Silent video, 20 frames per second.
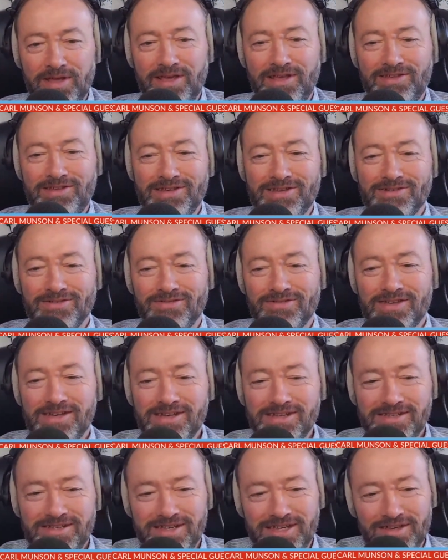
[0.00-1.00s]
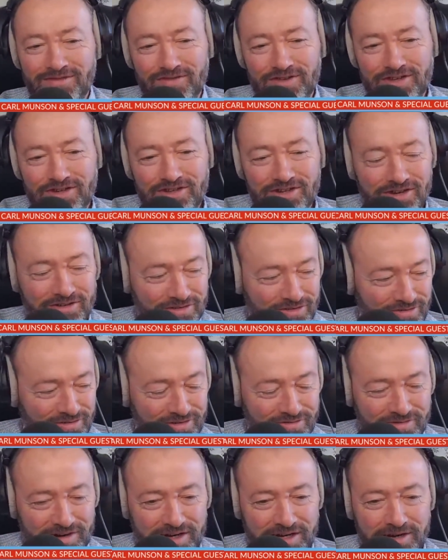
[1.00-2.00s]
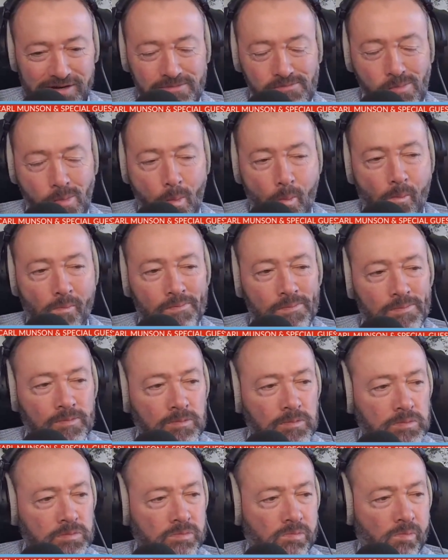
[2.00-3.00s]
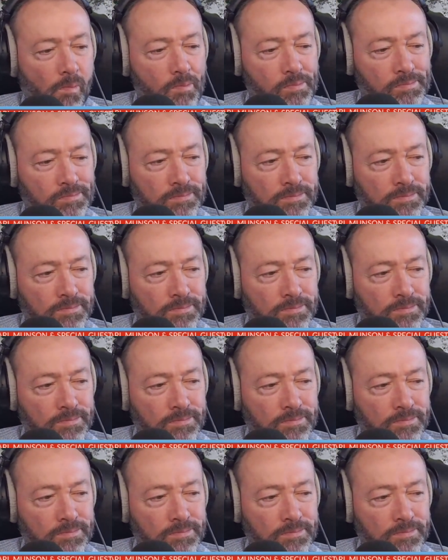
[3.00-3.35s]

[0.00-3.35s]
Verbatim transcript: eating on TV shows or on the radio. Mm.